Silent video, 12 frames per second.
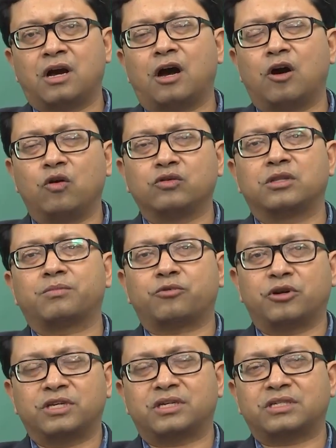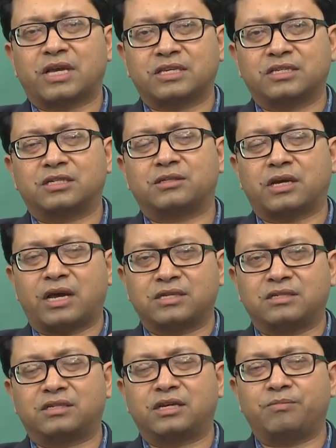how the project as
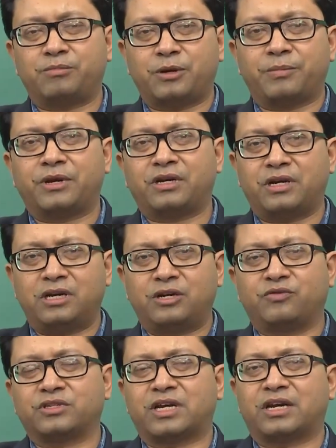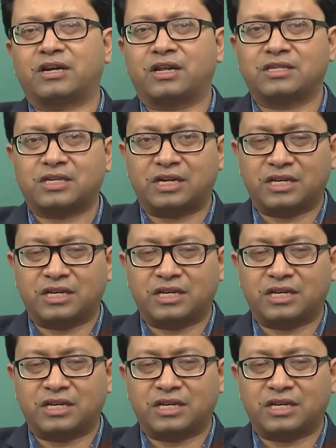it implemented, it was analyzed at